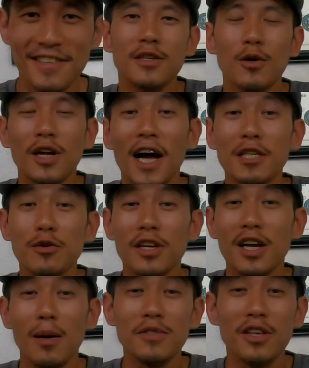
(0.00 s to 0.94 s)
So guys, when
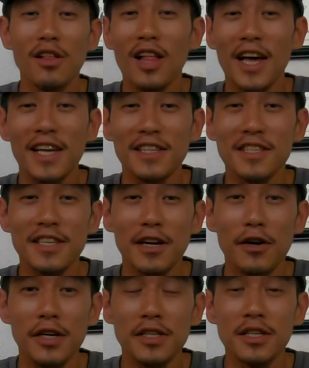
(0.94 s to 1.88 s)
it comes to the Lykan
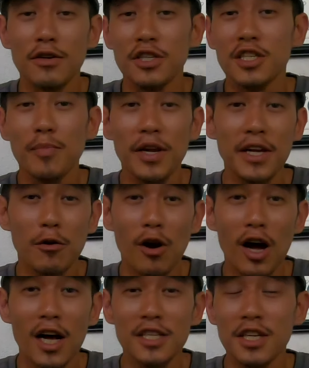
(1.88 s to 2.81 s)
series, there's spinning
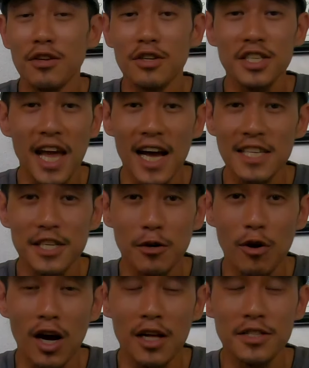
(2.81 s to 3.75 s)
rods and there's casting
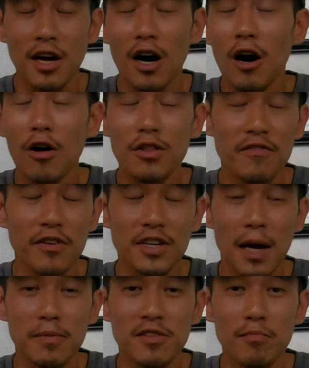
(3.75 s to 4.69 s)
rods, all different
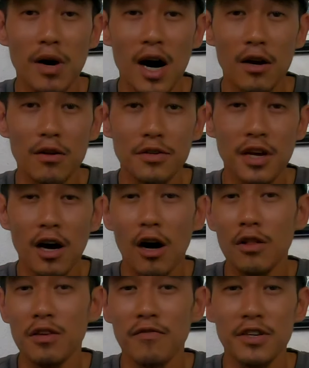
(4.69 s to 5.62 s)
types of models,
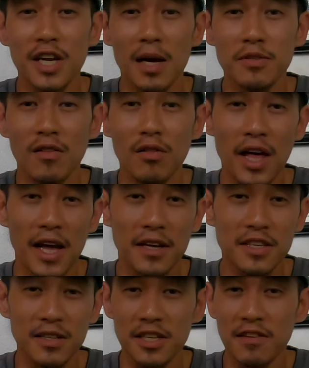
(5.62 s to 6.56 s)
all different types of
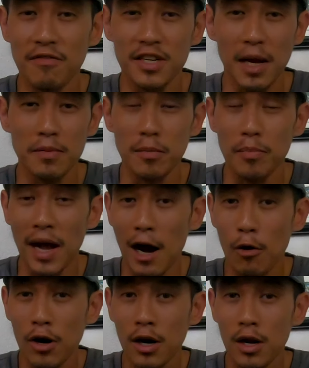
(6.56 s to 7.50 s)
lengths and different types of
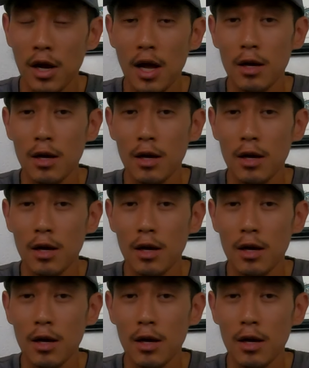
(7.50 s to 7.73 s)
power.